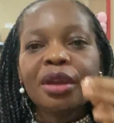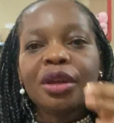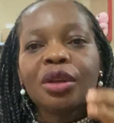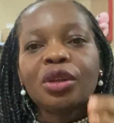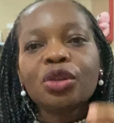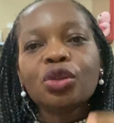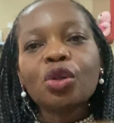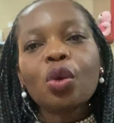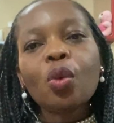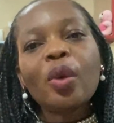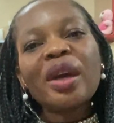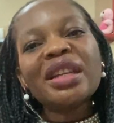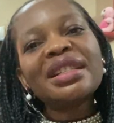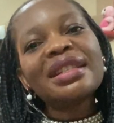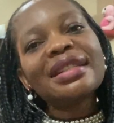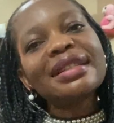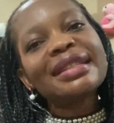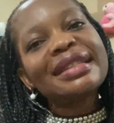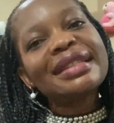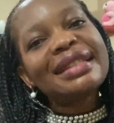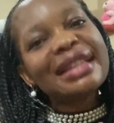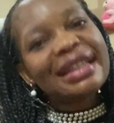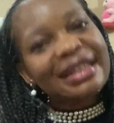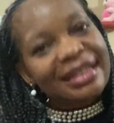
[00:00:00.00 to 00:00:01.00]
So when she
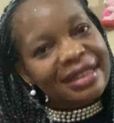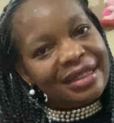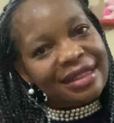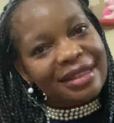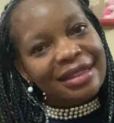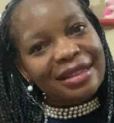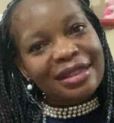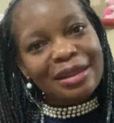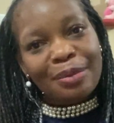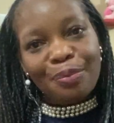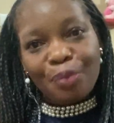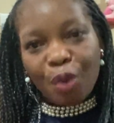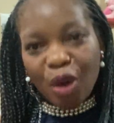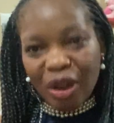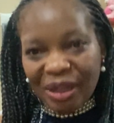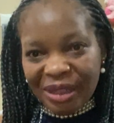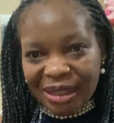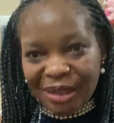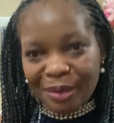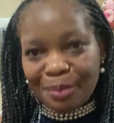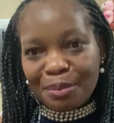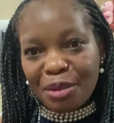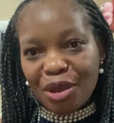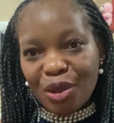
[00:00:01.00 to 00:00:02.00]
dished the
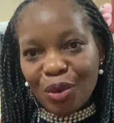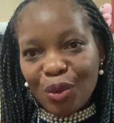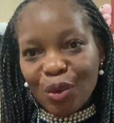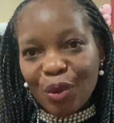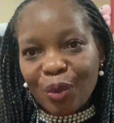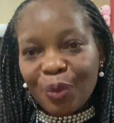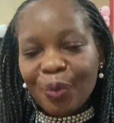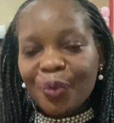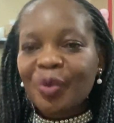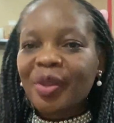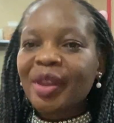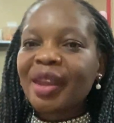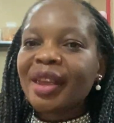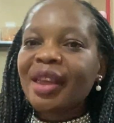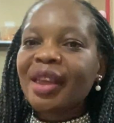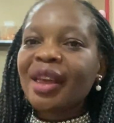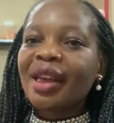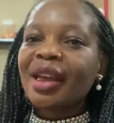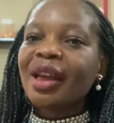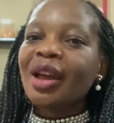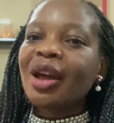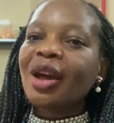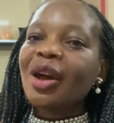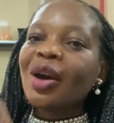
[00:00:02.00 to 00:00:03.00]
boy's meal,
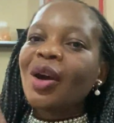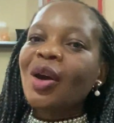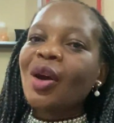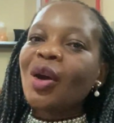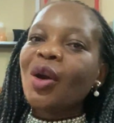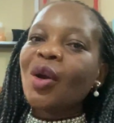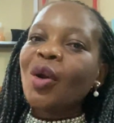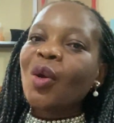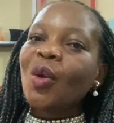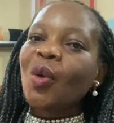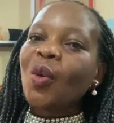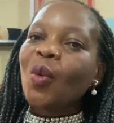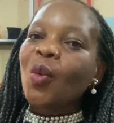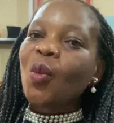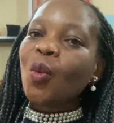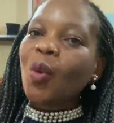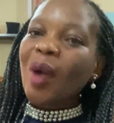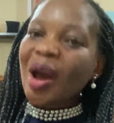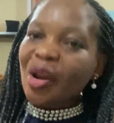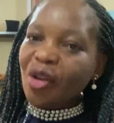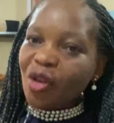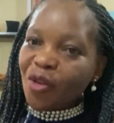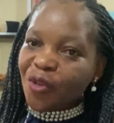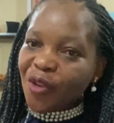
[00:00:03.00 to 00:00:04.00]

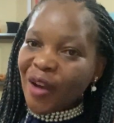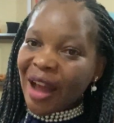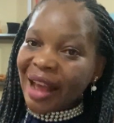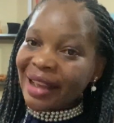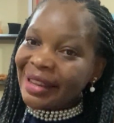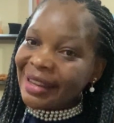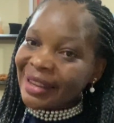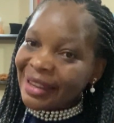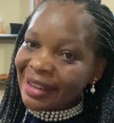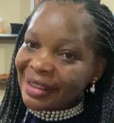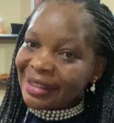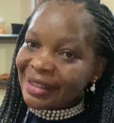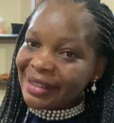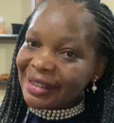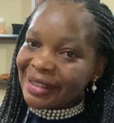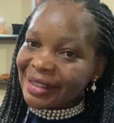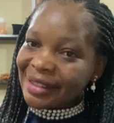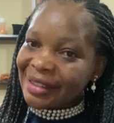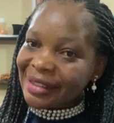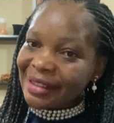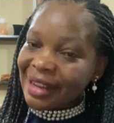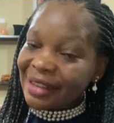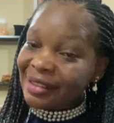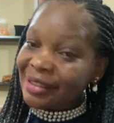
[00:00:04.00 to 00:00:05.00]
one of her
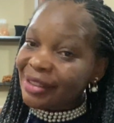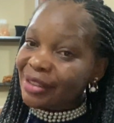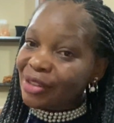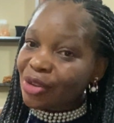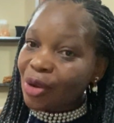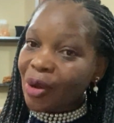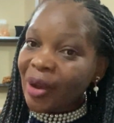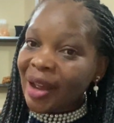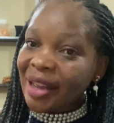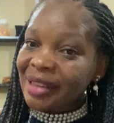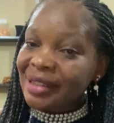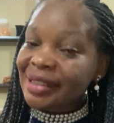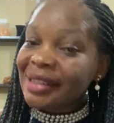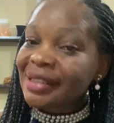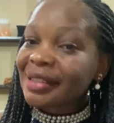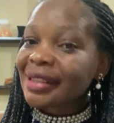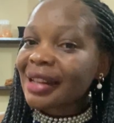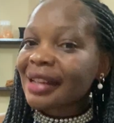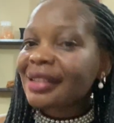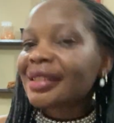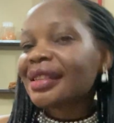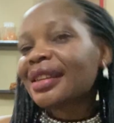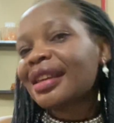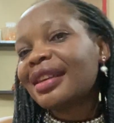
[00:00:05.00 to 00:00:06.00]
kids, that is the younger
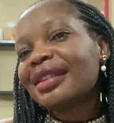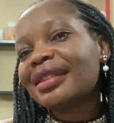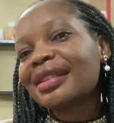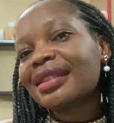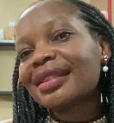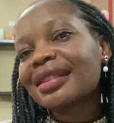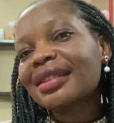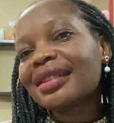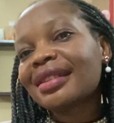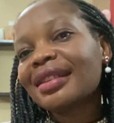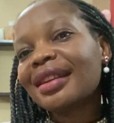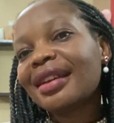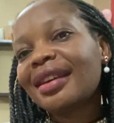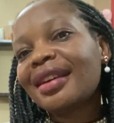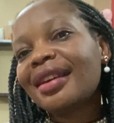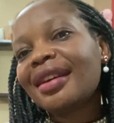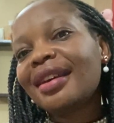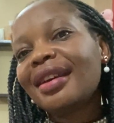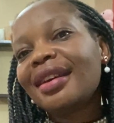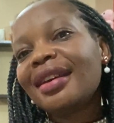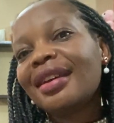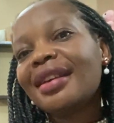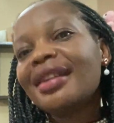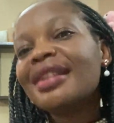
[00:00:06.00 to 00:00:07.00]
sister's kids,
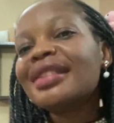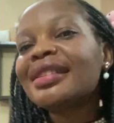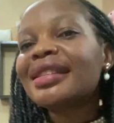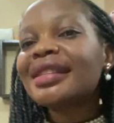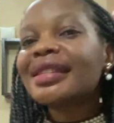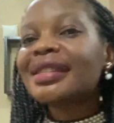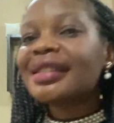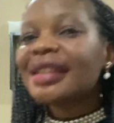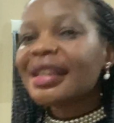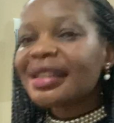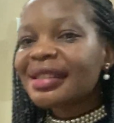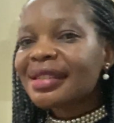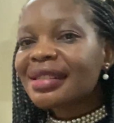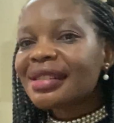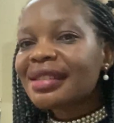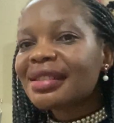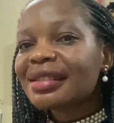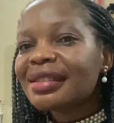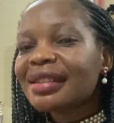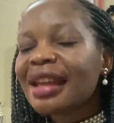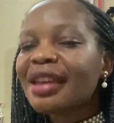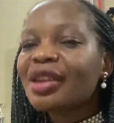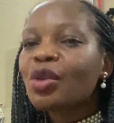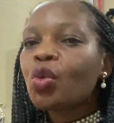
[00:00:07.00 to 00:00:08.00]
insists
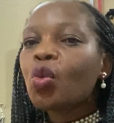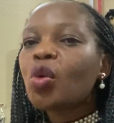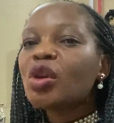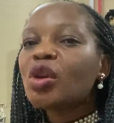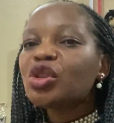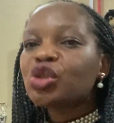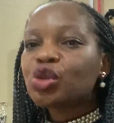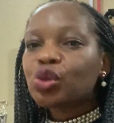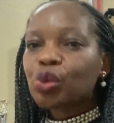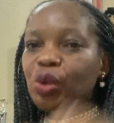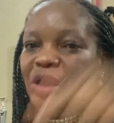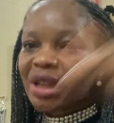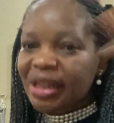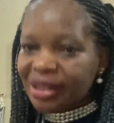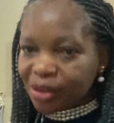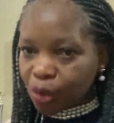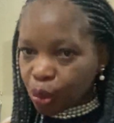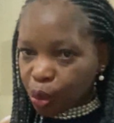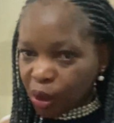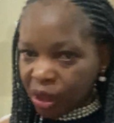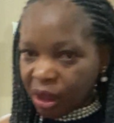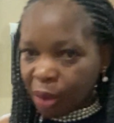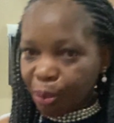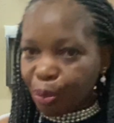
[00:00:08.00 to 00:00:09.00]
that he wants to eat
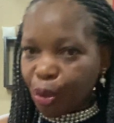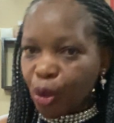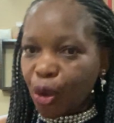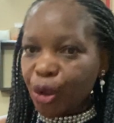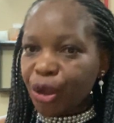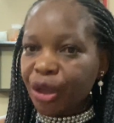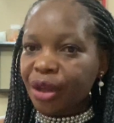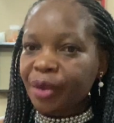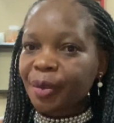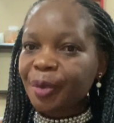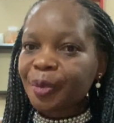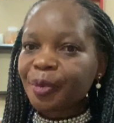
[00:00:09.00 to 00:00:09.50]
with the boy.